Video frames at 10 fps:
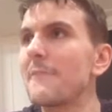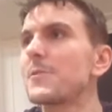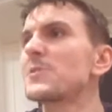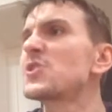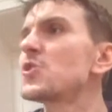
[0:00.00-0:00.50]

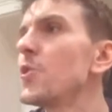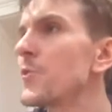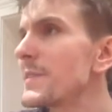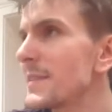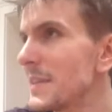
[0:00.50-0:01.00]
there was
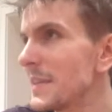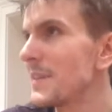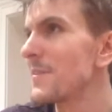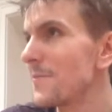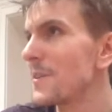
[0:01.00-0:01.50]
surety
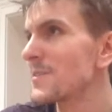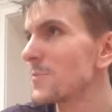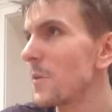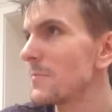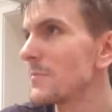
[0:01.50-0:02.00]
in the
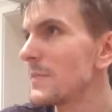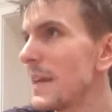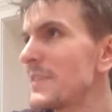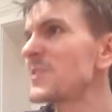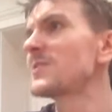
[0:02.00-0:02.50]
first one,
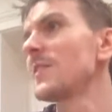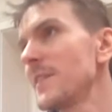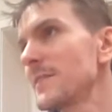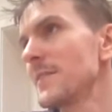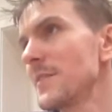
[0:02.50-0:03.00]
it's
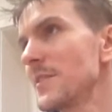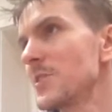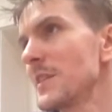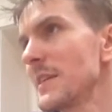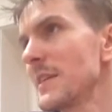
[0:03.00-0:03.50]
certain that
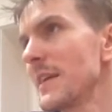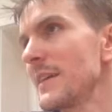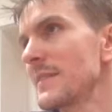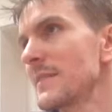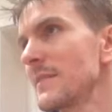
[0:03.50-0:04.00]
Ginny is...